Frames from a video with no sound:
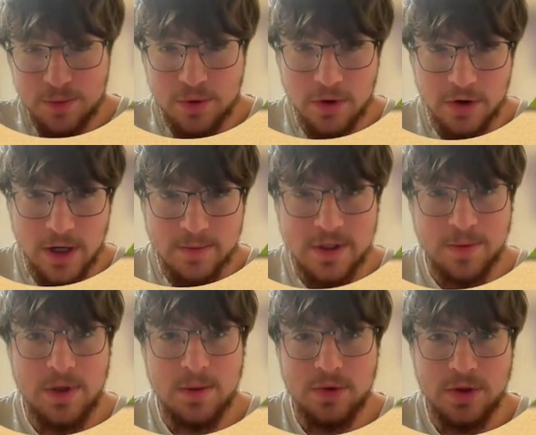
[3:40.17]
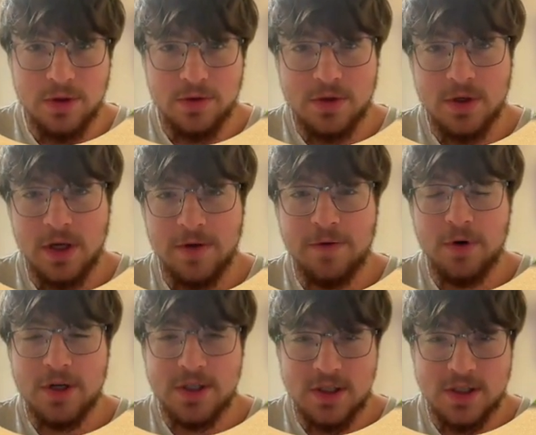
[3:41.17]
programs that people use. It
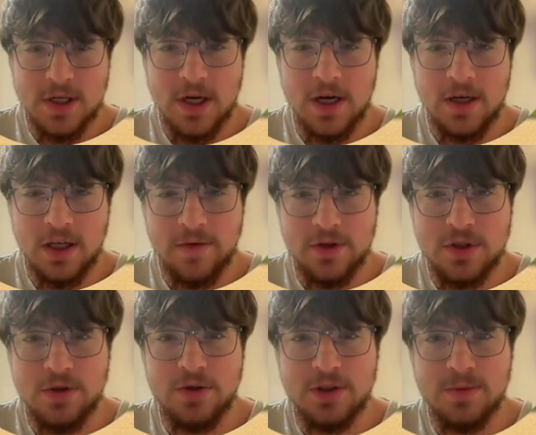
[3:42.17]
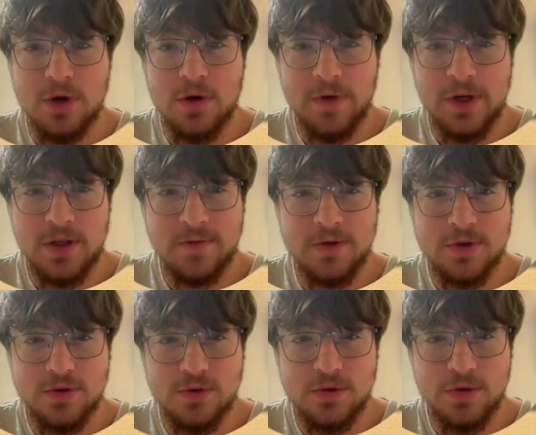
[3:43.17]
focuses on giving students motivation for
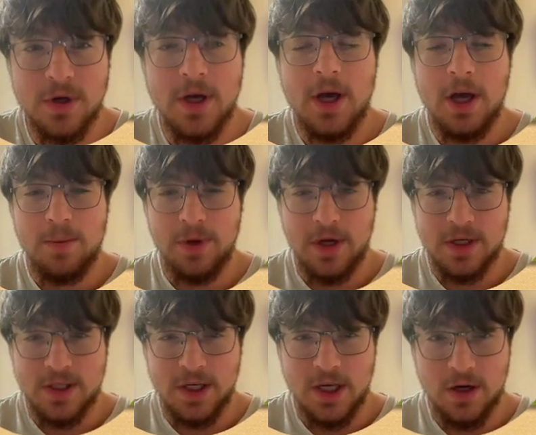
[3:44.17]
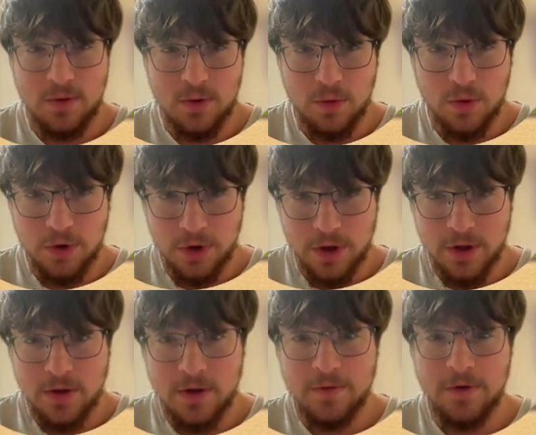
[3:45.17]
school because they get a reward
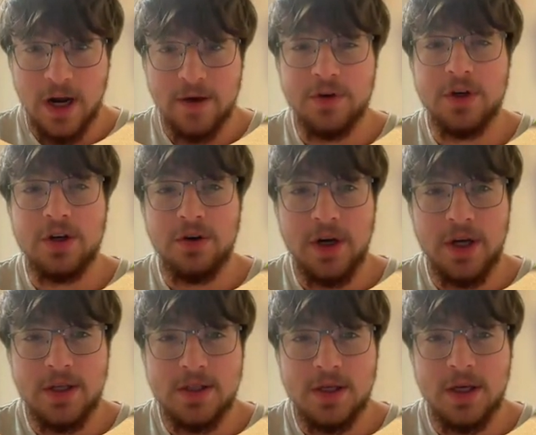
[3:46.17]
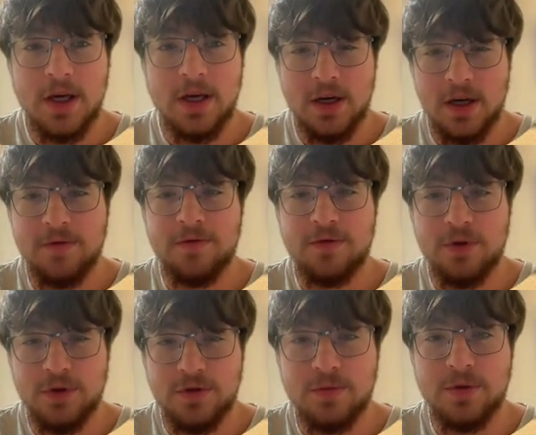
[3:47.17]
for having good grades and an
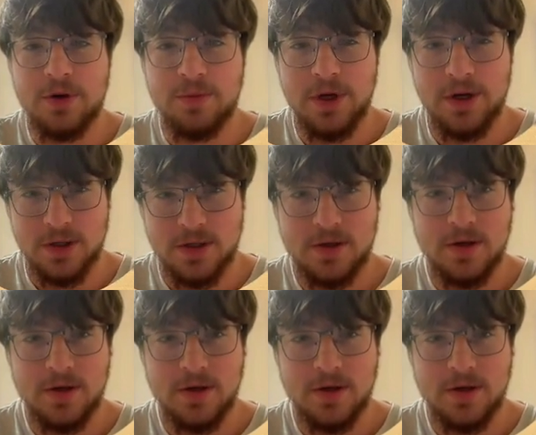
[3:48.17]
influence from their peers.